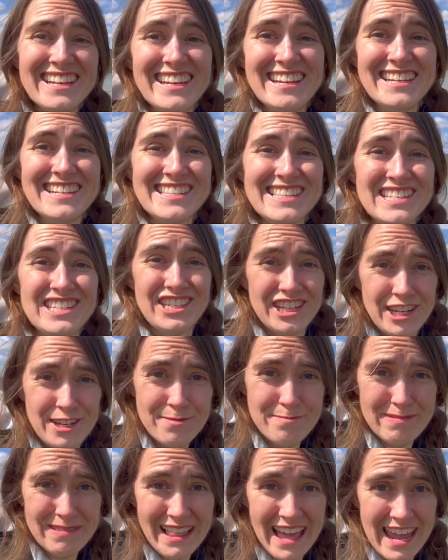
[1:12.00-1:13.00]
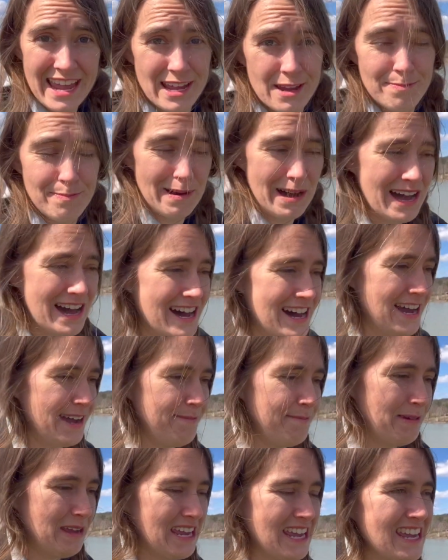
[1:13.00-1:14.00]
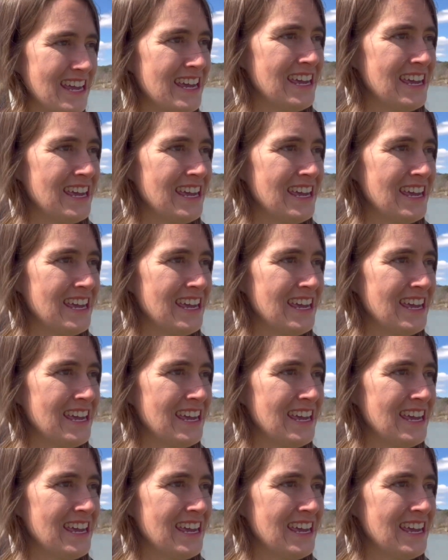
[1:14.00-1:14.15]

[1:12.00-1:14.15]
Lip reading: is Deem Lake behind me.